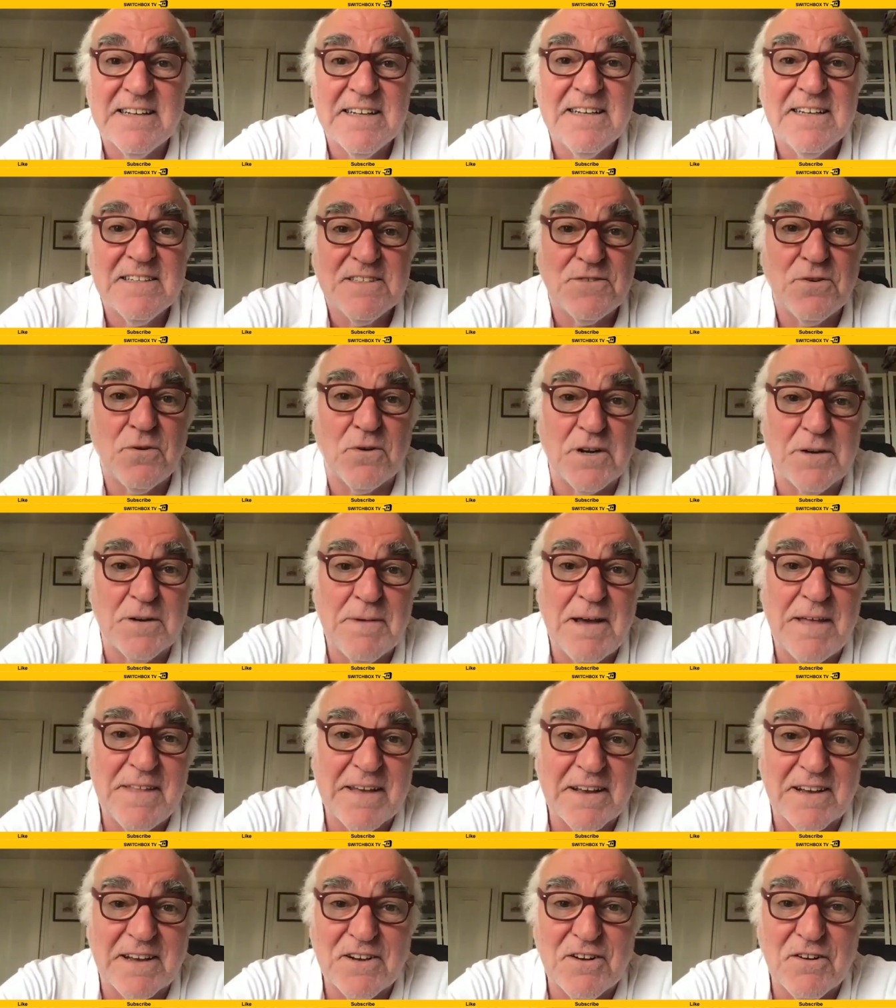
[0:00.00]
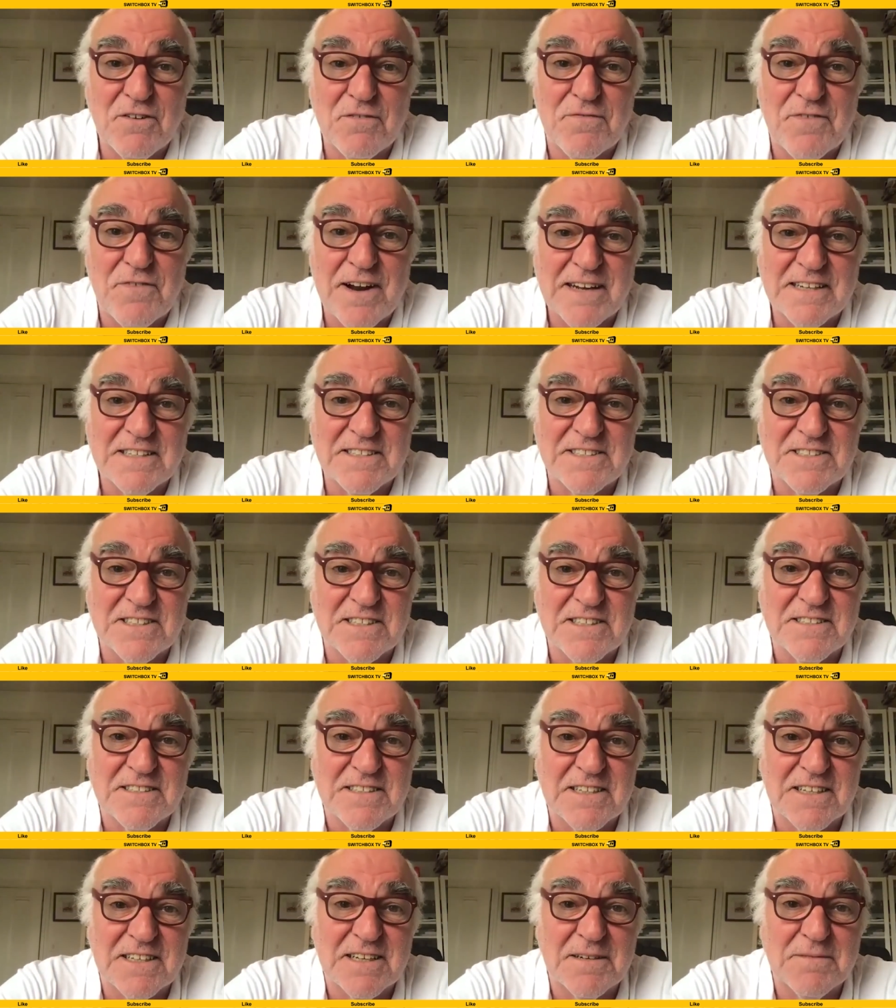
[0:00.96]
talking about their girlfriends
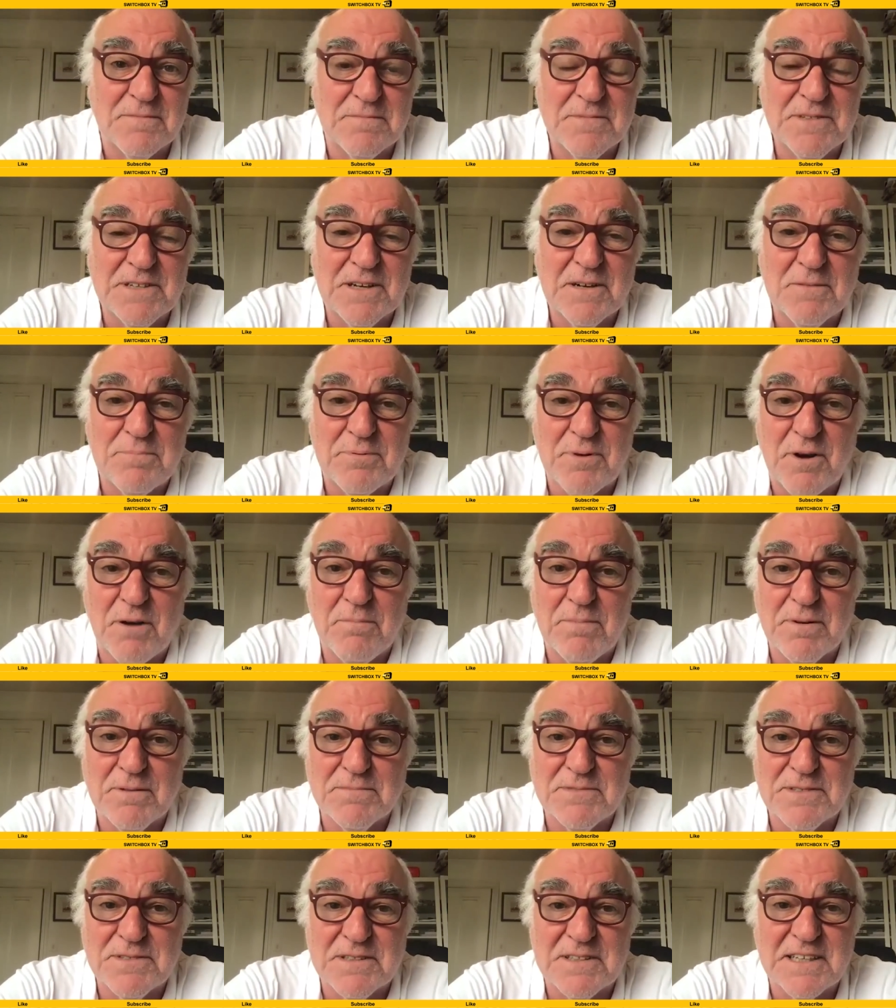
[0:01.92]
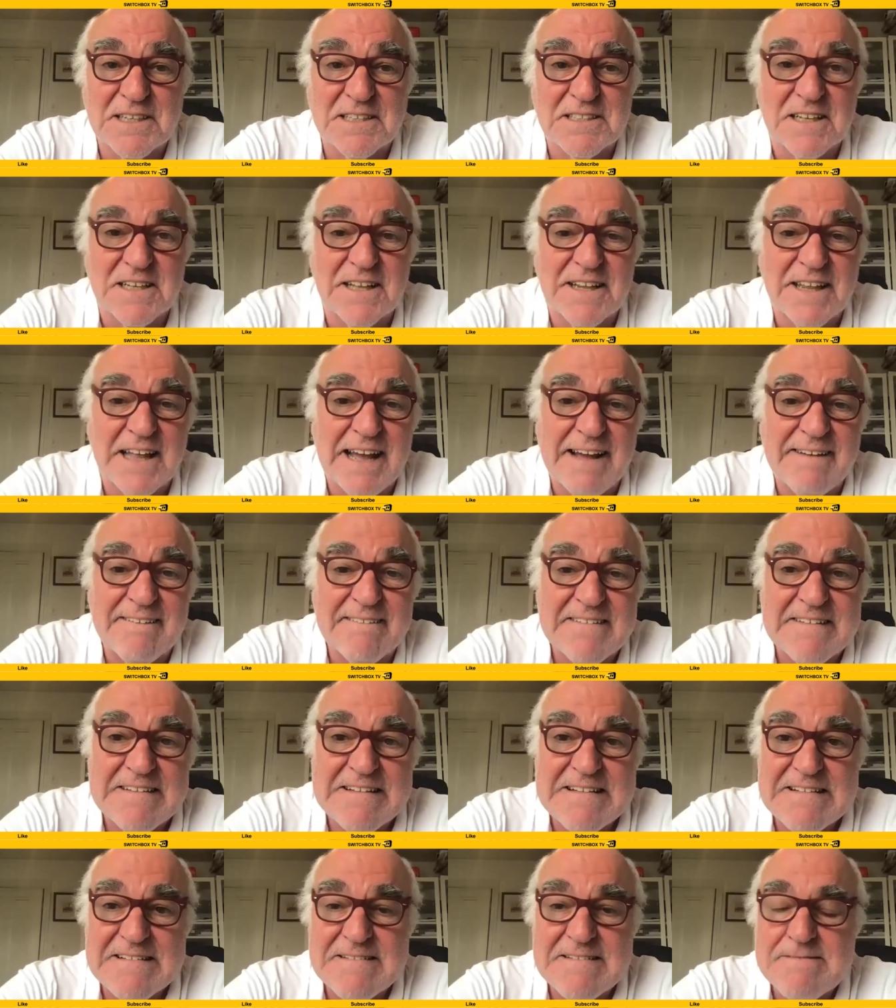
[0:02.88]
and you know, problems and things like
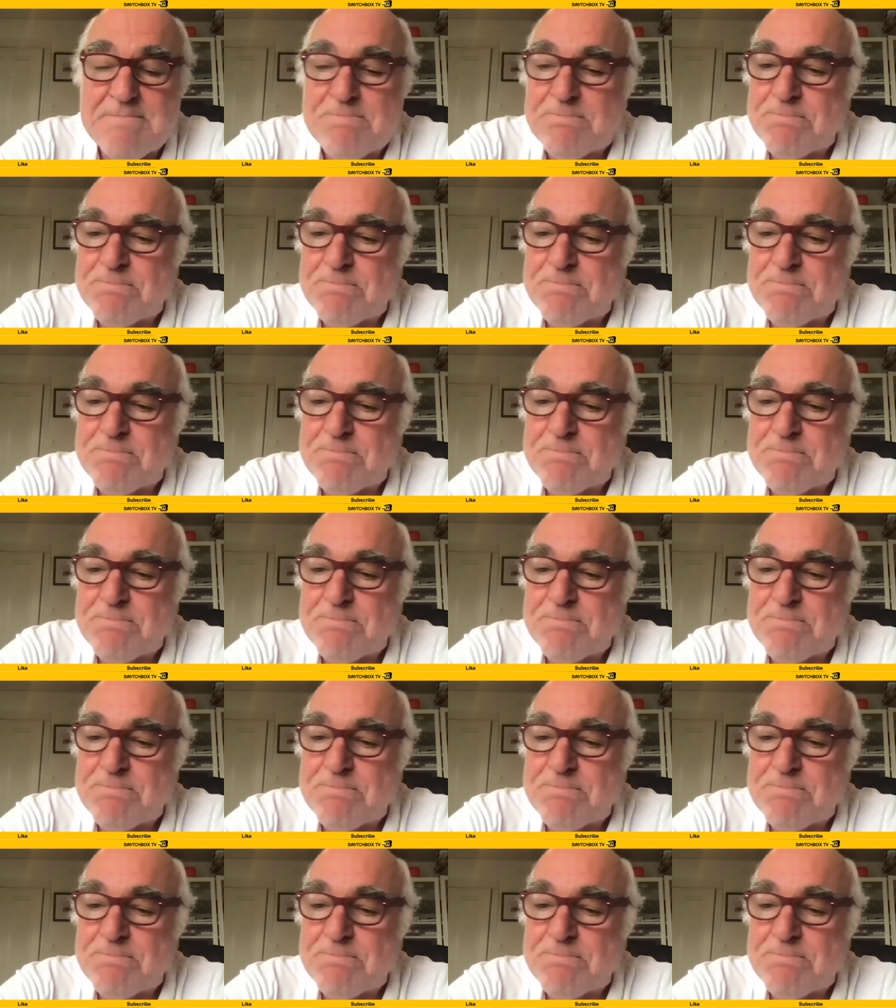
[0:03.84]
that.